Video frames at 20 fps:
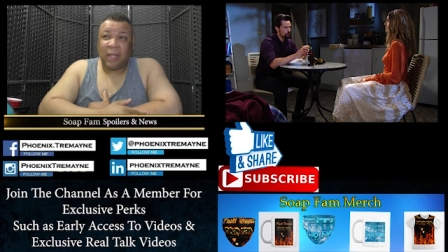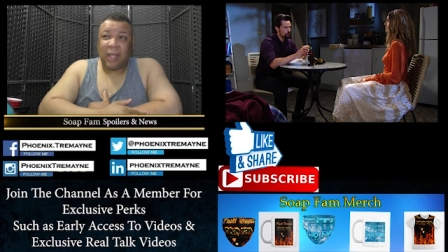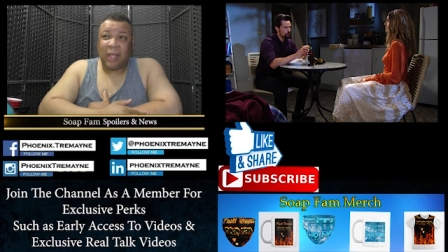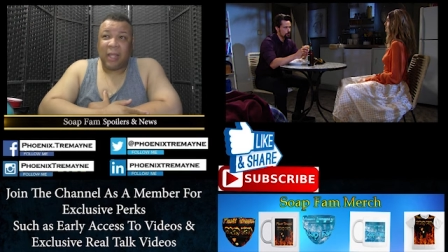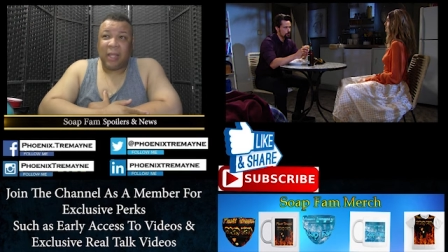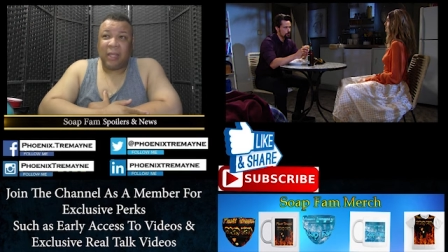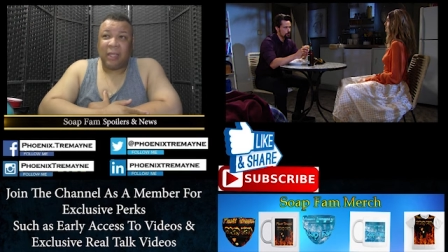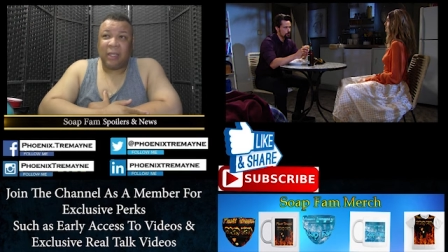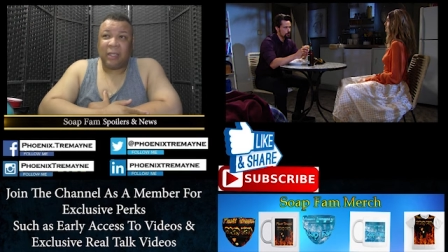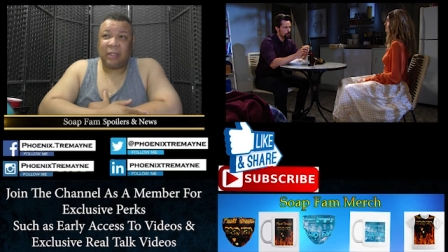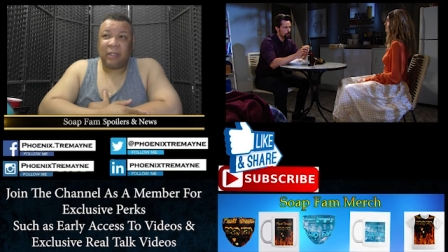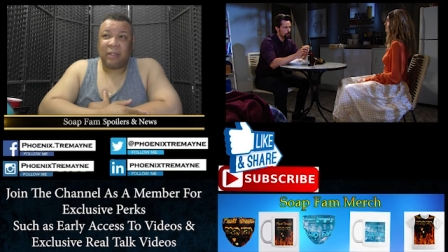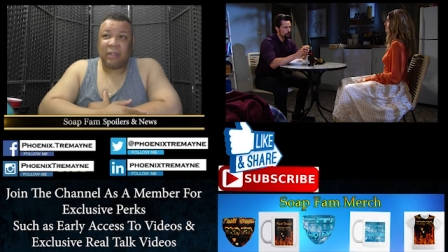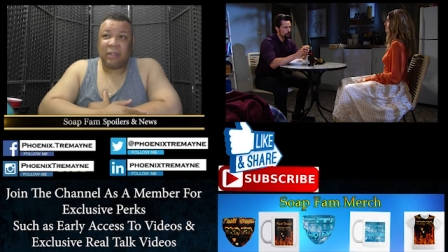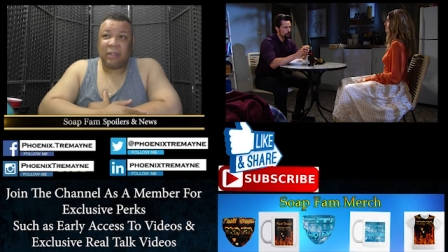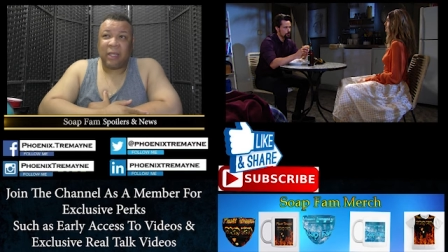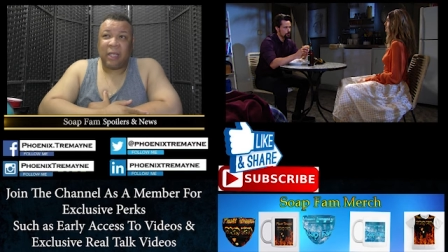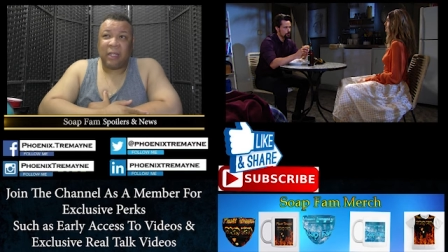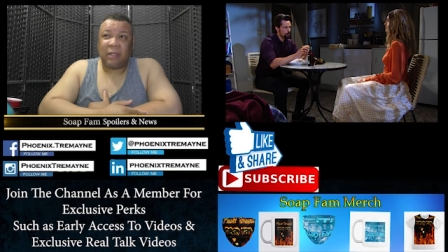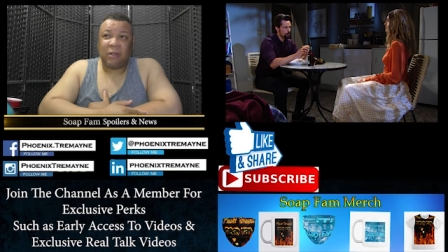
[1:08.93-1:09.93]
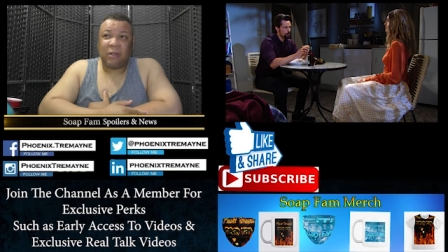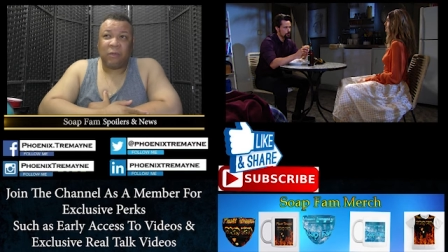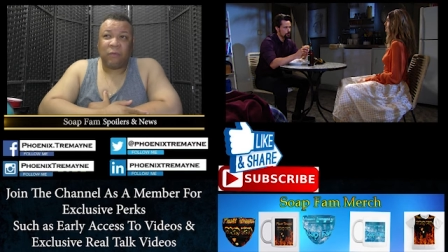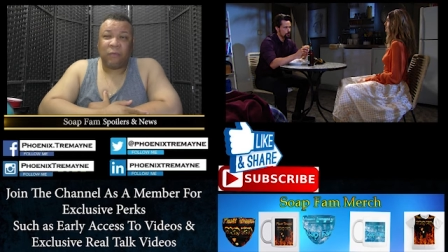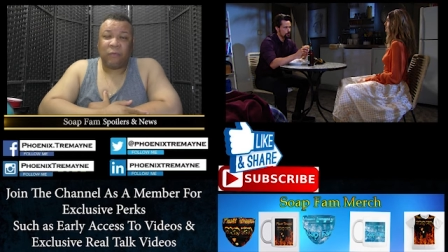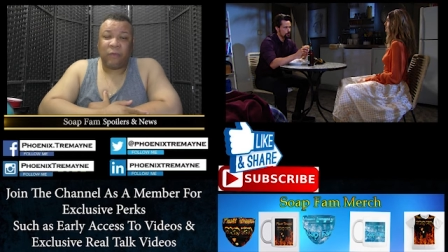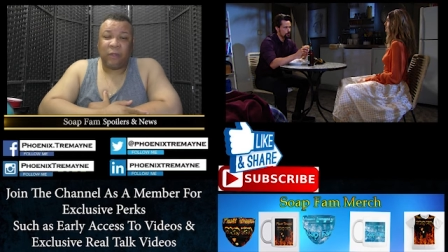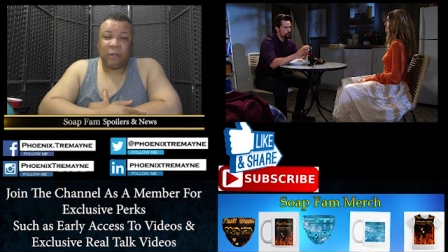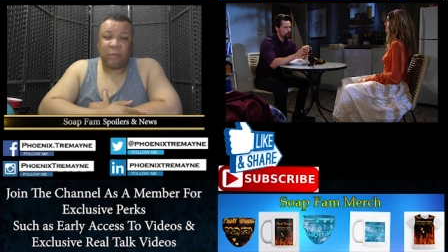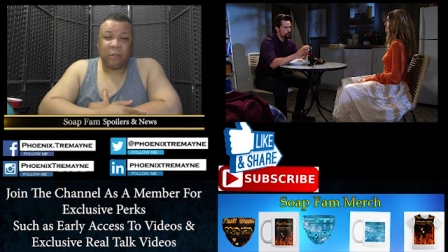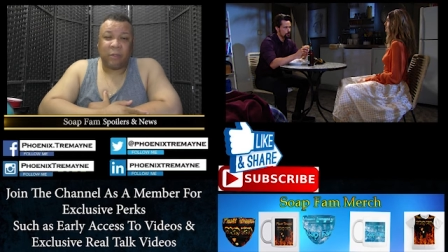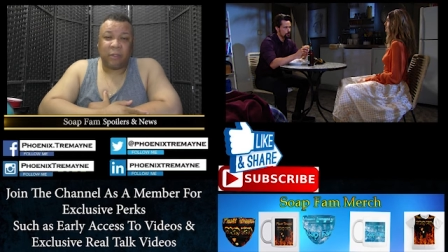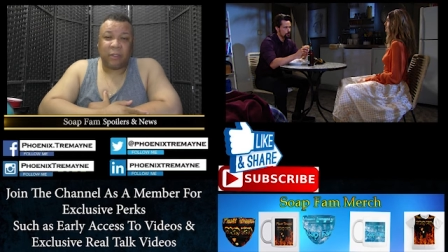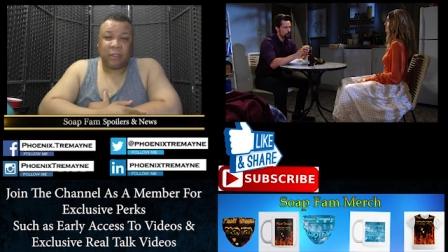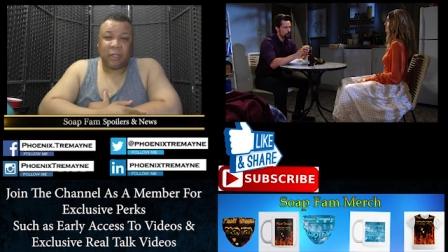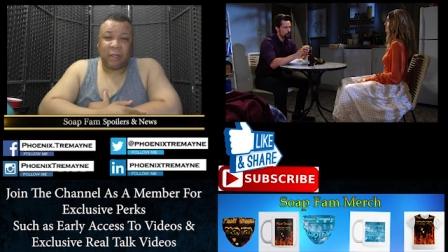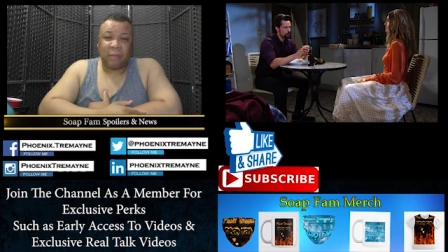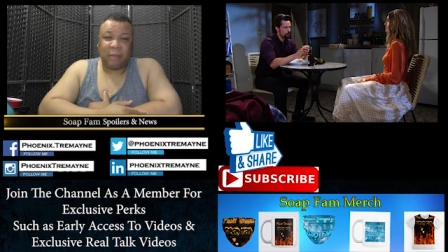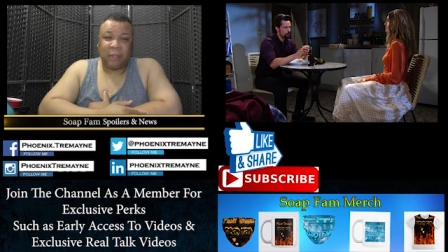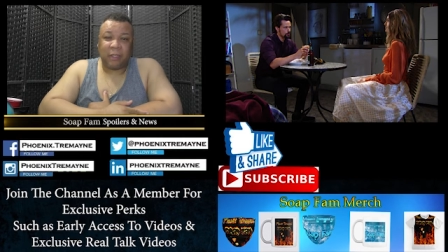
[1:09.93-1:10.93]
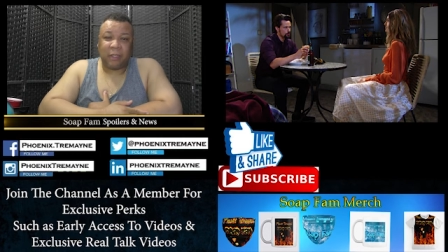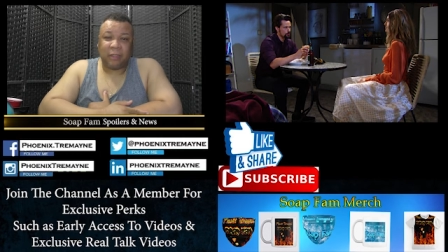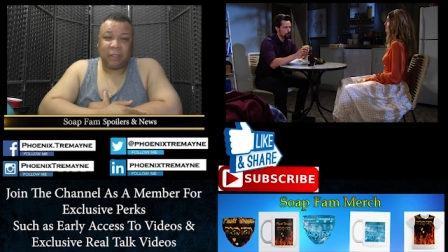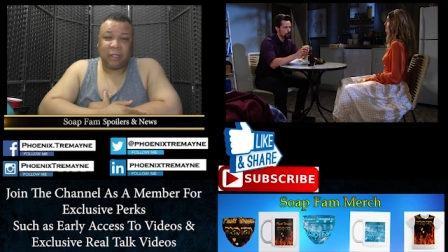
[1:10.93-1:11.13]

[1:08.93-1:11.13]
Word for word: and they don't film her stomach.